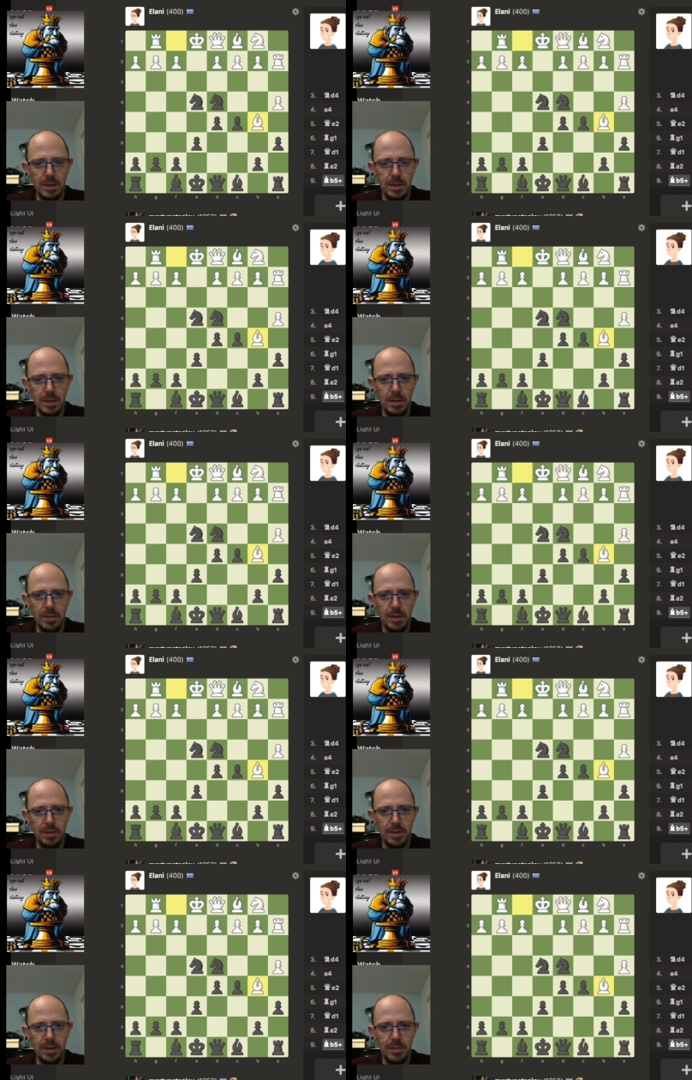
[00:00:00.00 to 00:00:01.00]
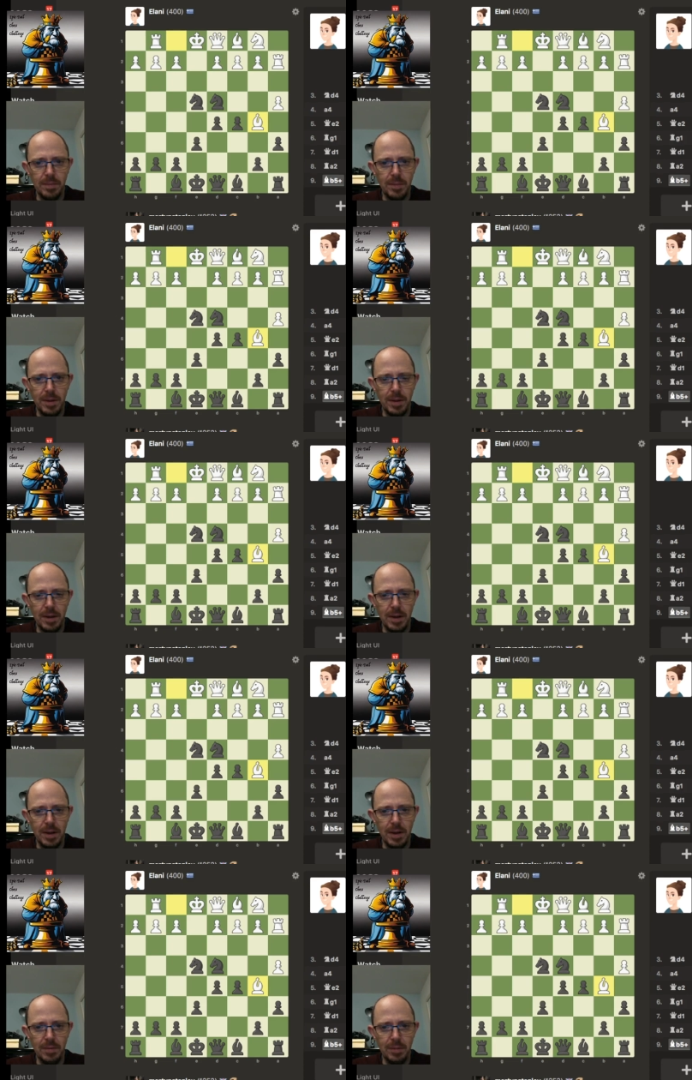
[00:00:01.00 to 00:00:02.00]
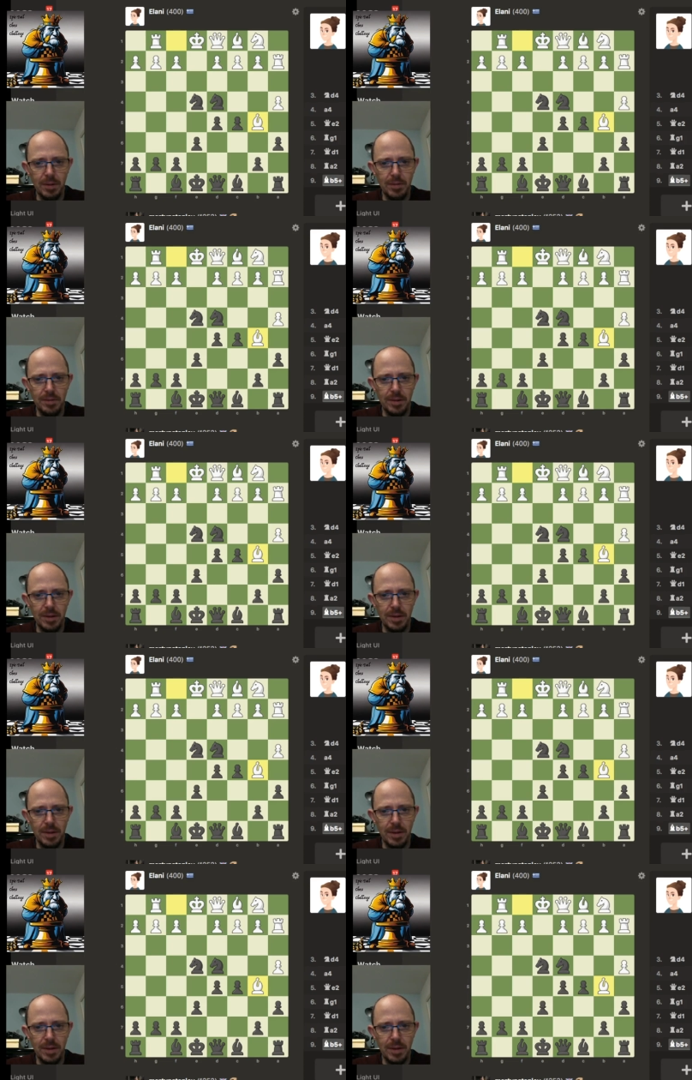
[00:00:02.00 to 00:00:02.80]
Now that's going to mean I end up losing